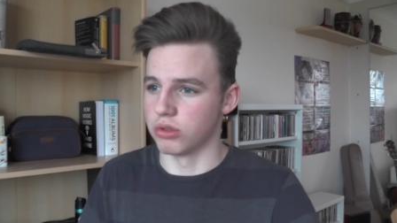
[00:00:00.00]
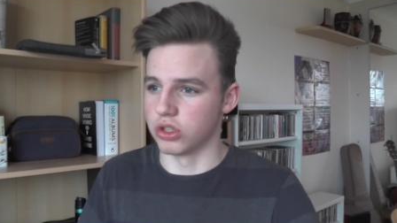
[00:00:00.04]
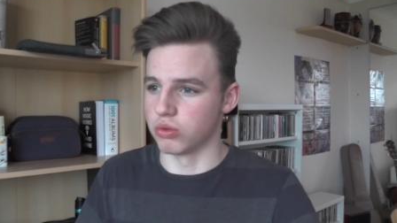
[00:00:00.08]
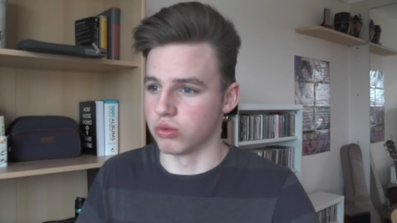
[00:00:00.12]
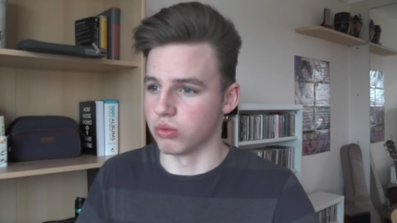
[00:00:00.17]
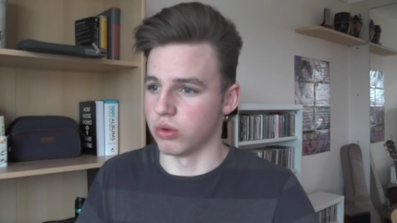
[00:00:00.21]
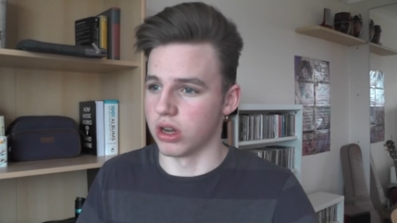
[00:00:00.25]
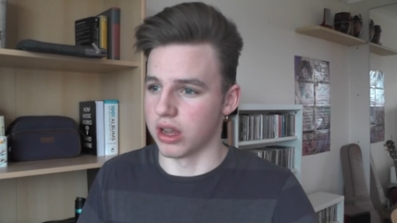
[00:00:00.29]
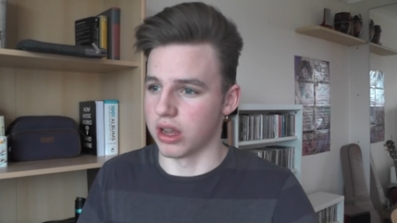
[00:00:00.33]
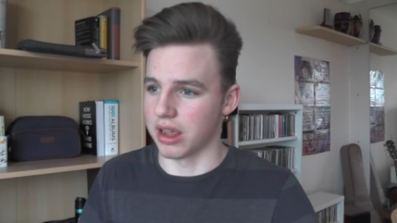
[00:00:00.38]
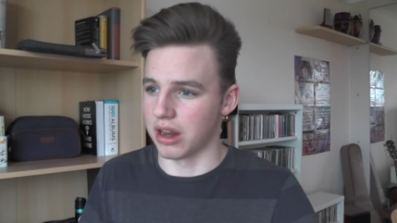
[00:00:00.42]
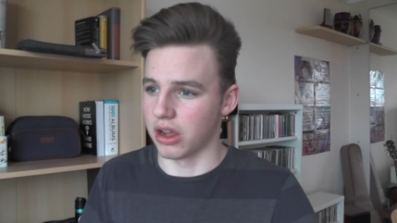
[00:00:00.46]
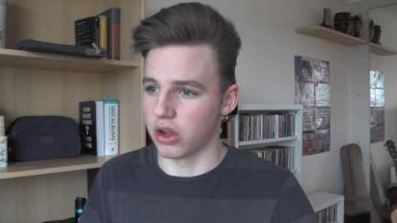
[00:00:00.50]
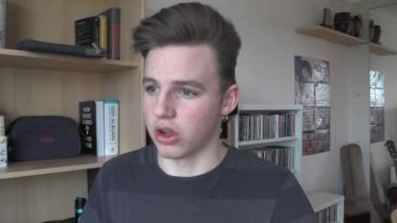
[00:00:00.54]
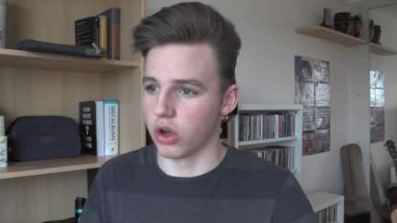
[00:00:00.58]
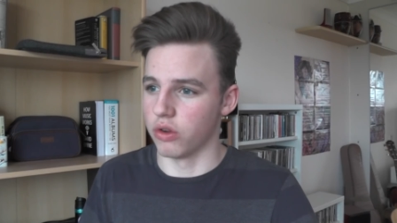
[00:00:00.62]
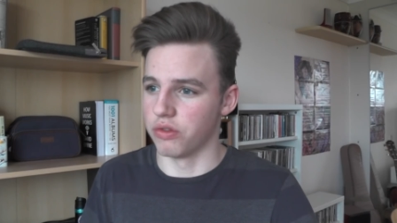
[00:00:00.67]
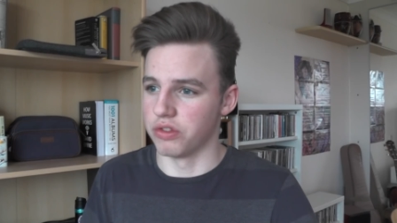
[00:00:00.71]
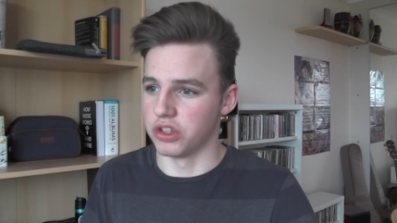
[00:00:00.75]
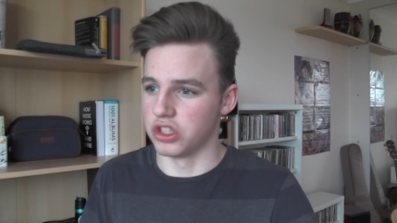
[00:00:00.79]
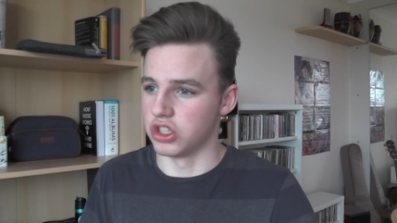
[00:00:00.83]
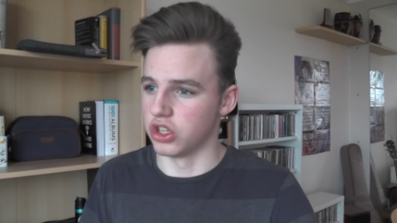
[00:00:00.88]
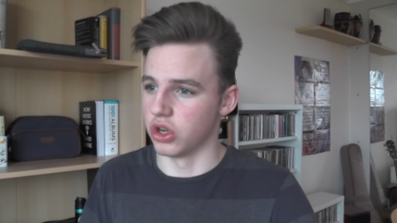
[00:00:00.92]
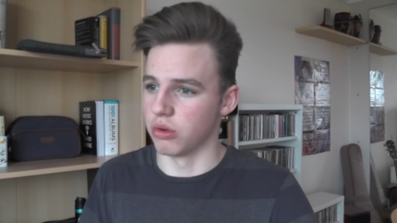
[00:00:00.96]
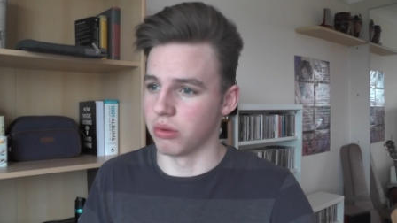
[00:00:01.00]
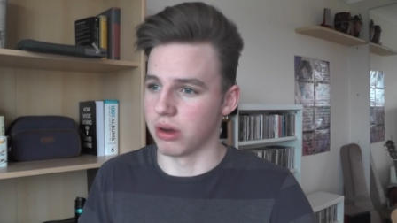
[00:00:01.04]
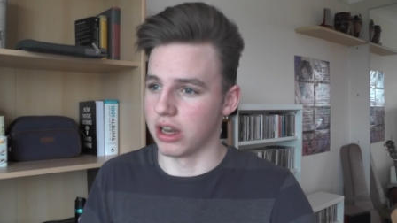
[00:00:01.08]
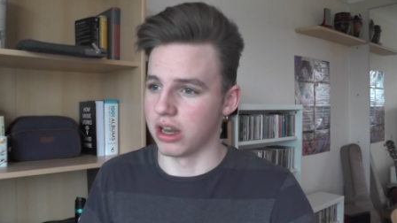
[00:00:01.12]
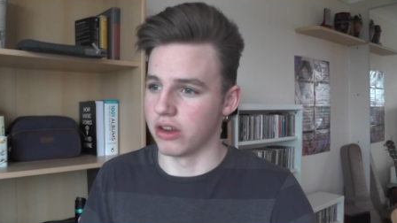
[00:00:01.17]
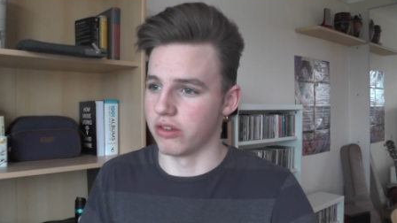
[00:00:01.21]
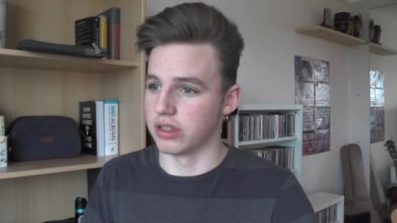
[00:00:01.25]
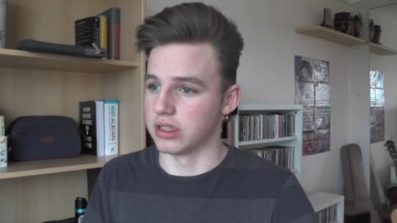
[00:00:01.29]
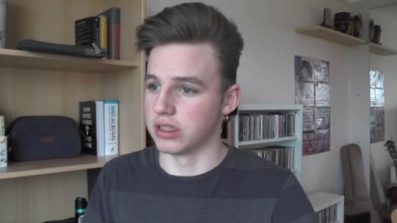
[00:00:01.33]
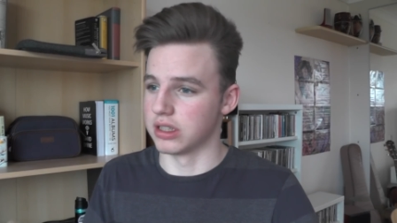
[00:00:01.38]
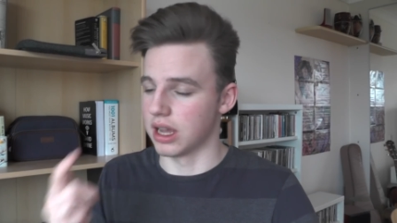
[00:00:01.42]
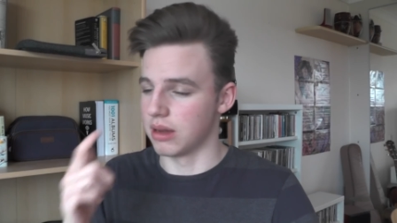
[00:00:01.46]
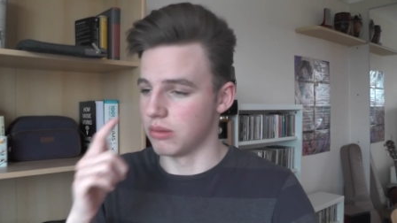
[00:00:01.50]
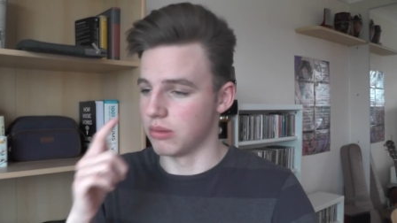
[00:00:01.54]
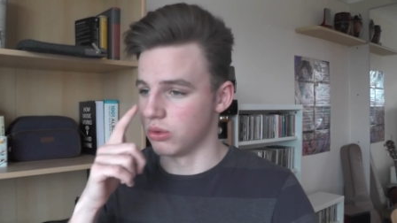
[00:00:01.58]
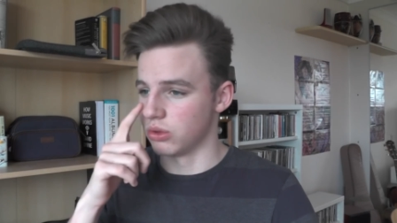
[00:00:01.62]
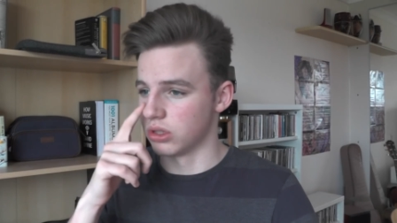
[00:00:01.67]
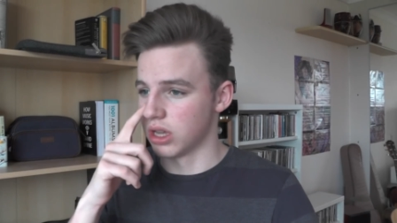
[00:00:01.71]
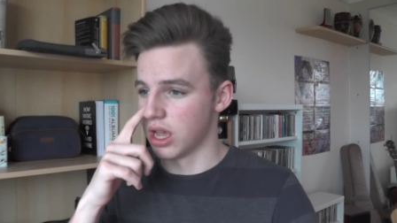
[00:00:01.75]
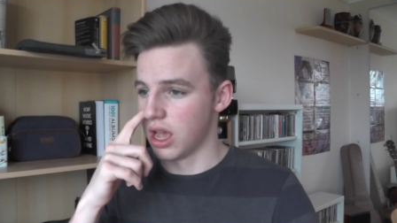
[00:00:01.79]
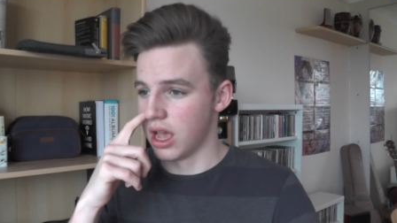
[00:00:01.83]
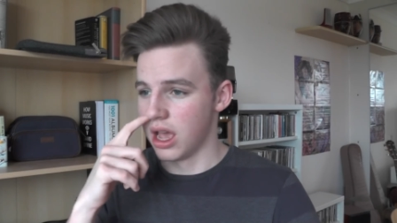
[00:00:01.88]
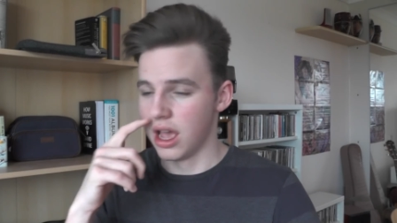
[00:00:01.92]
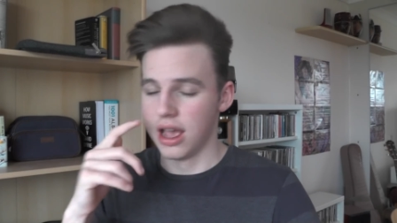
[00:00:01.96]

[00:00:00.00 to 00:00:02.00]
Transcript: just working in a coffee shop clearing tables.